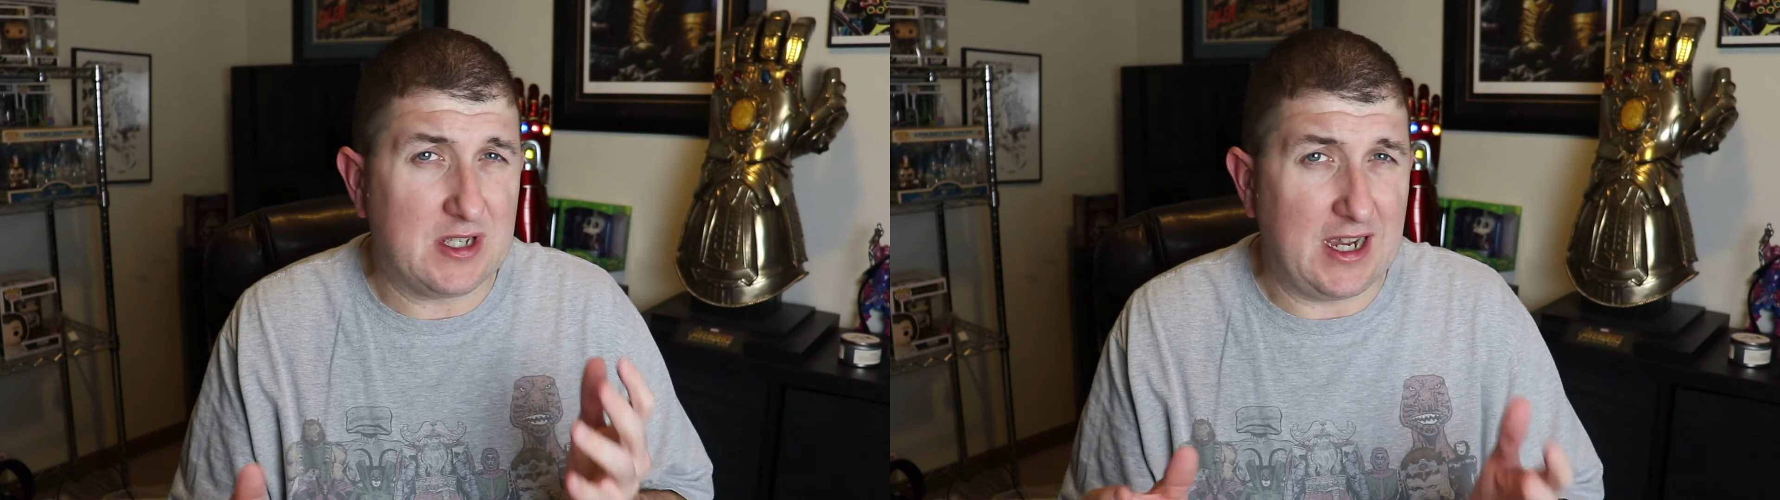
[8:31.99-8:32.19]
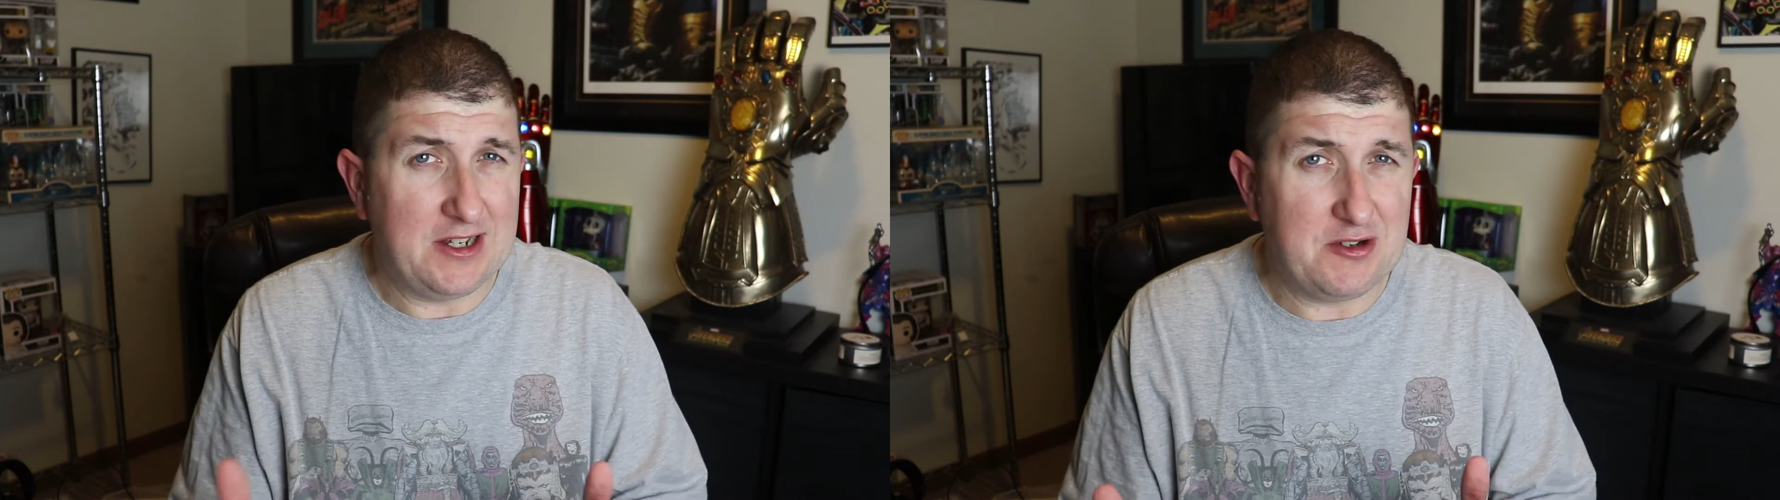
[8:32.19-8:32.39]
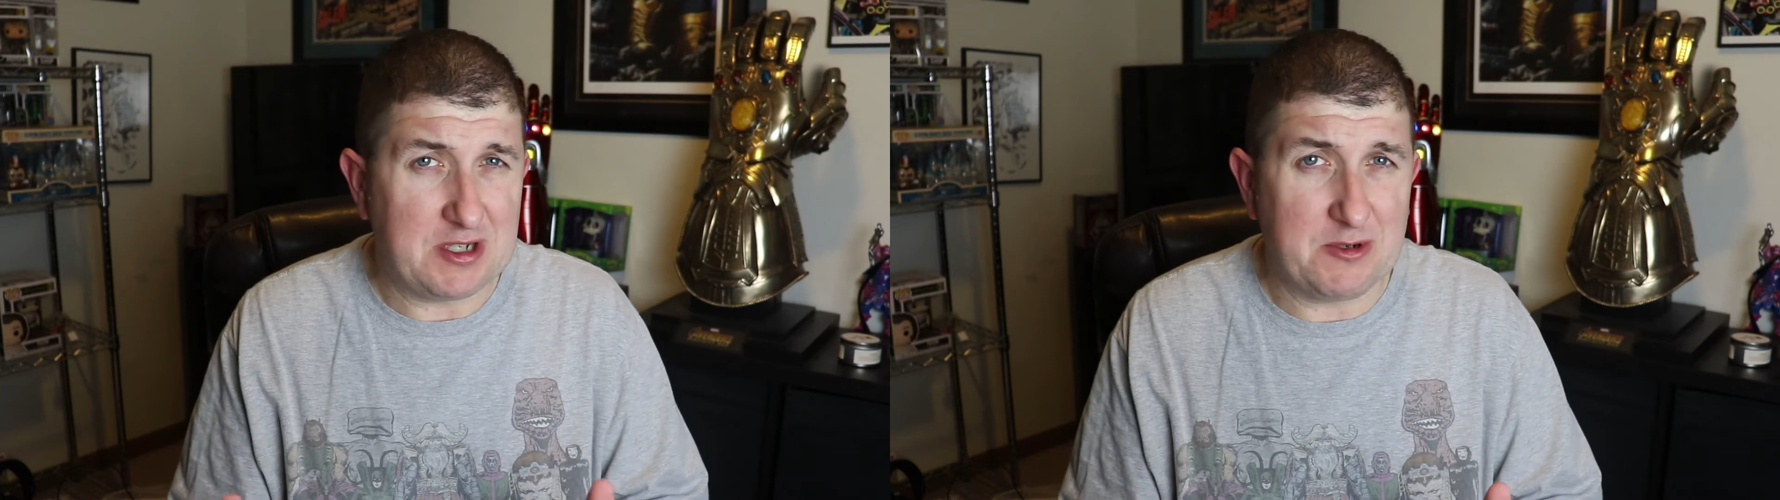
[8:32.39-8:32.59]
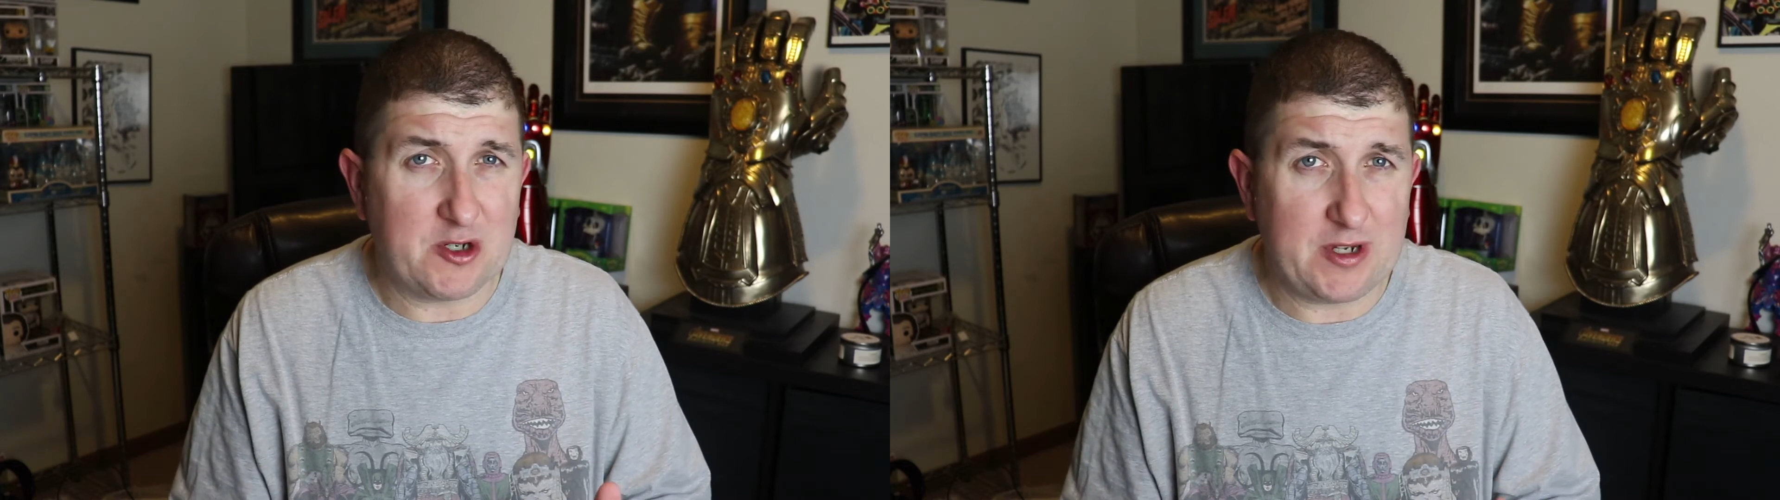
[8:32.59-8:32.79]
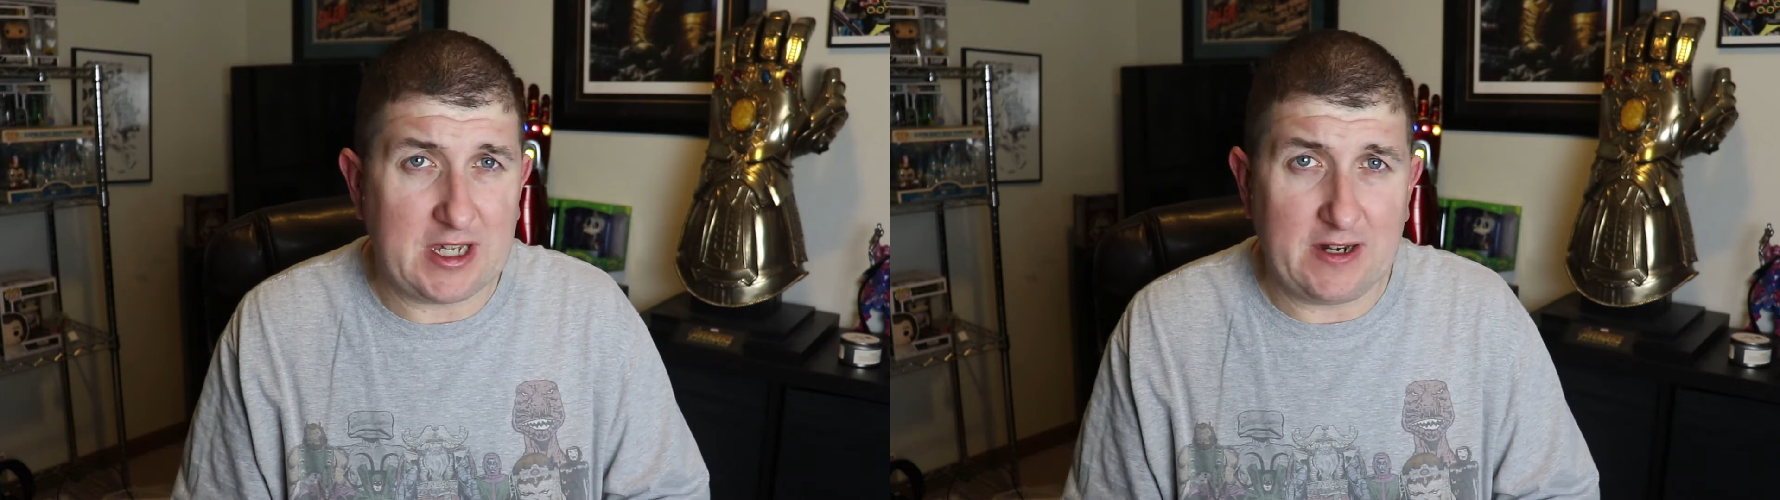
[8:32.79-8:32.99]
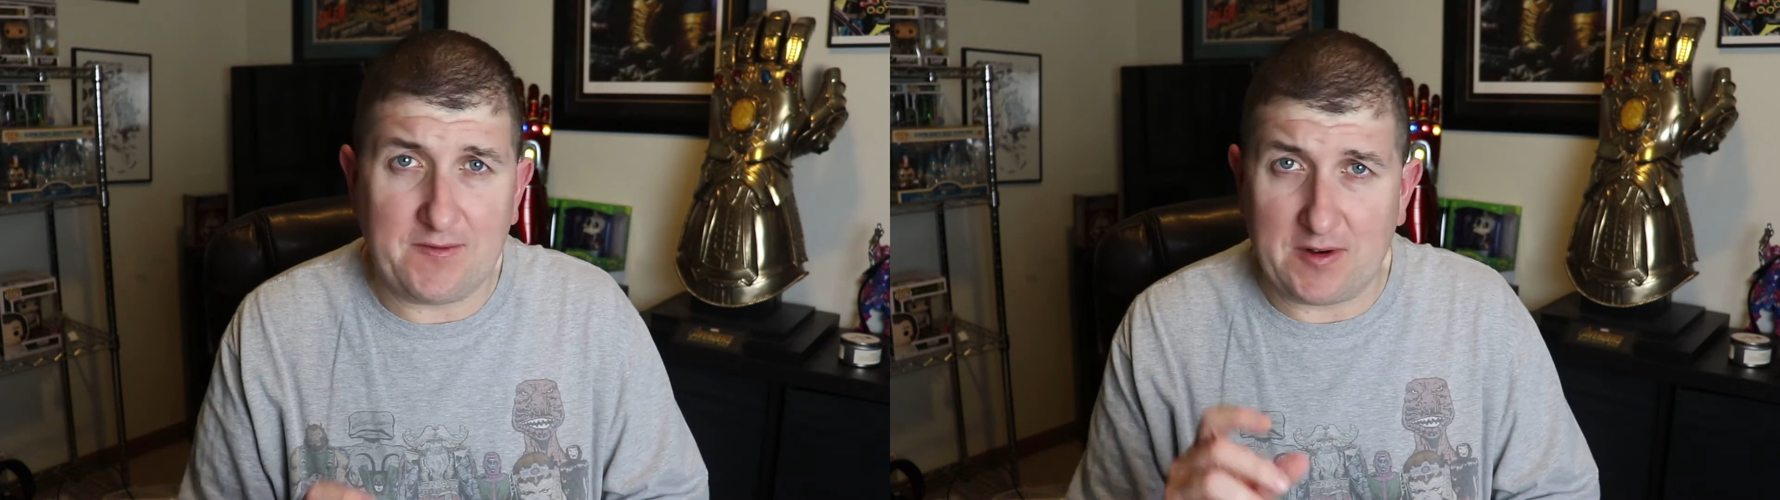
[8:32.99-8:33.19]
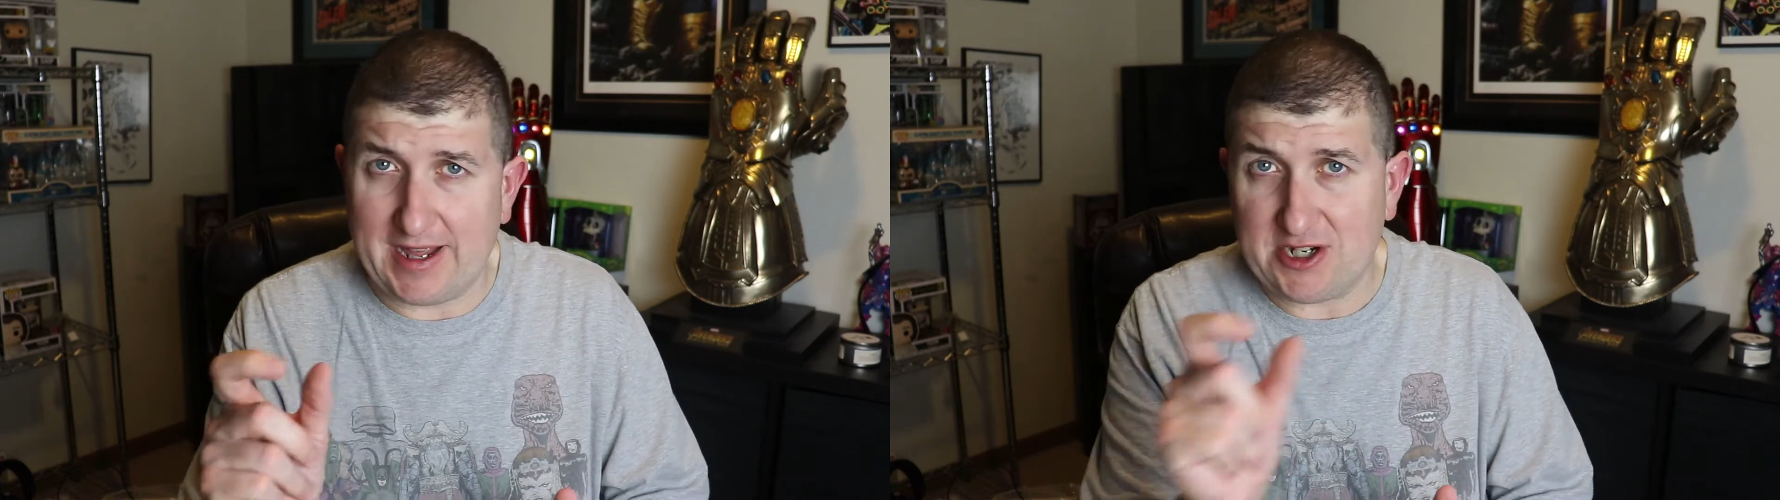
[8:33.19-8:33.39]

I had to do some tweaking for it to